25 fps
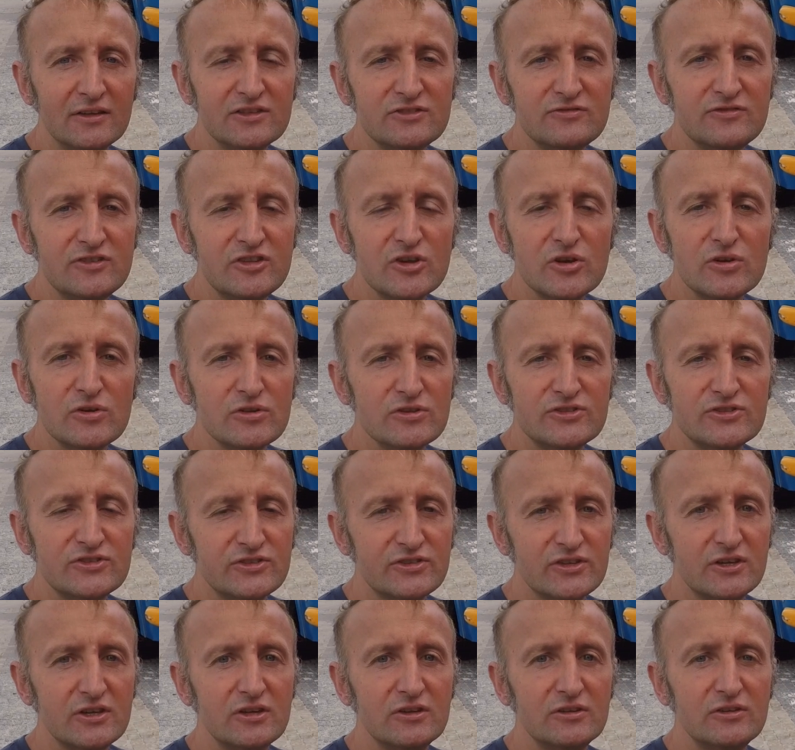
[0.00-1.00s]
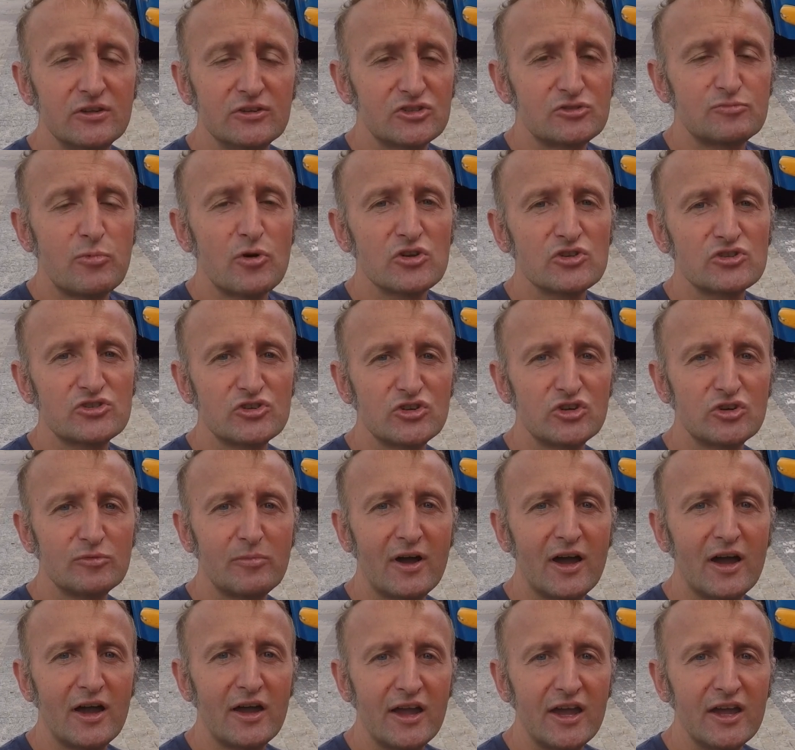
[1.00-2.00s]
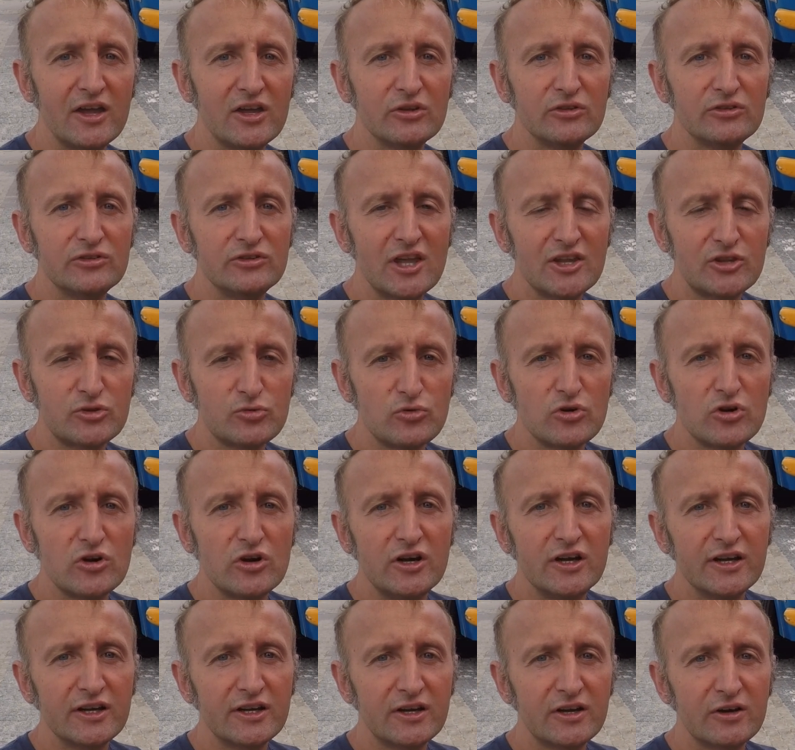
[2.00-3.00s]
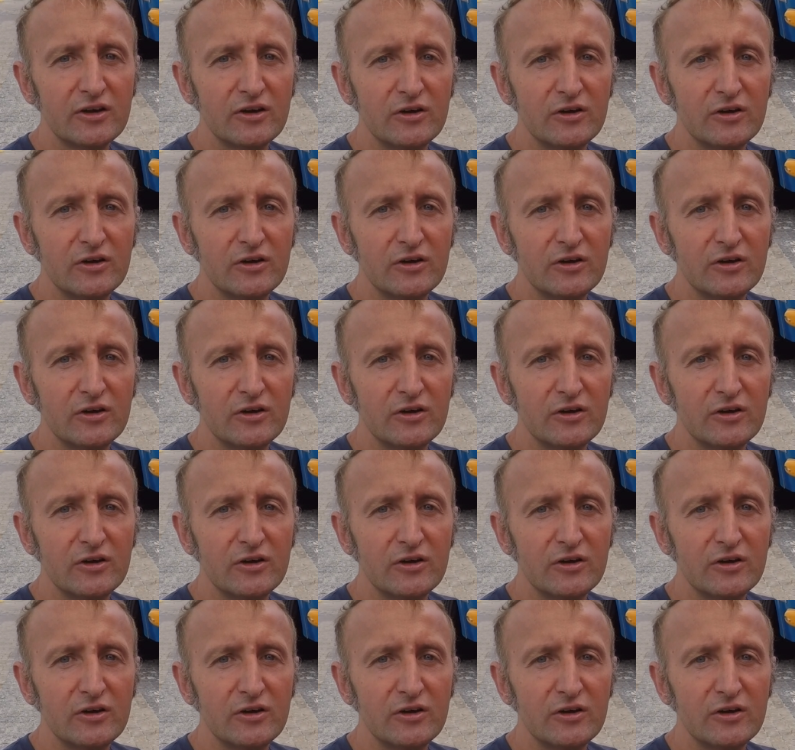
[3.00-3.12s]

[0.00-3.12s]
this video is uh, not sponsored by Aion Network